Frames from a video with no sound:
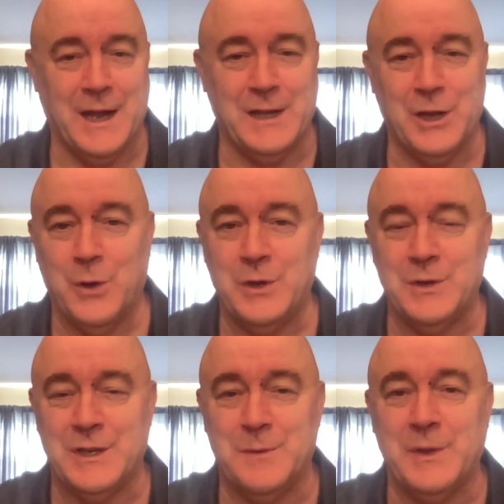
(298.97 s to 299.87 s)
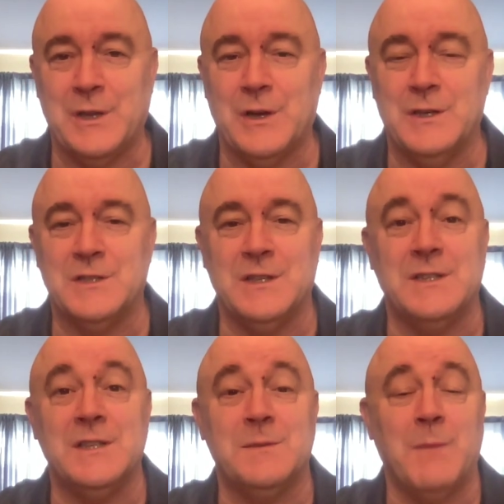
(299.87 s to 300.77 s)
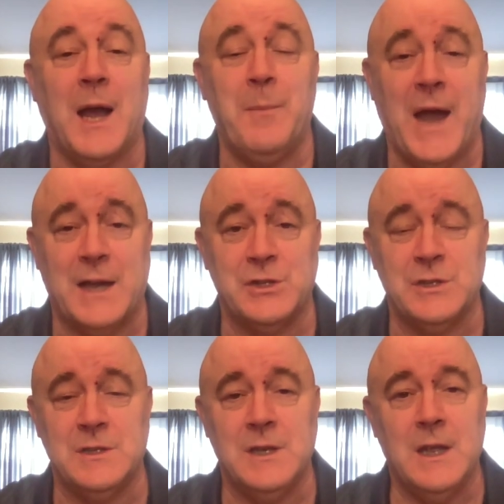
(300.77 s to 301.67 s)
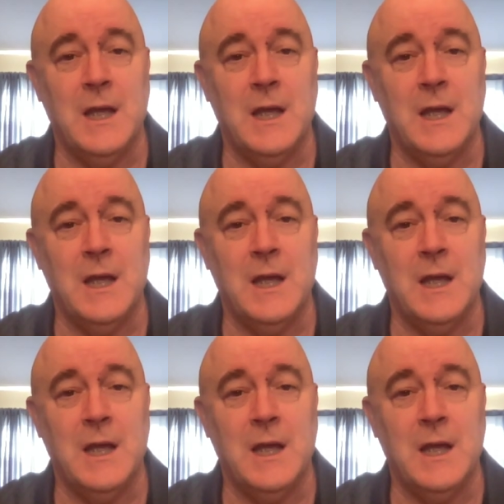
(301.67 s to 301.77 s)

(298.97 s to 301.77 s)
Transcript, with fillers: I know you did because this is my passion.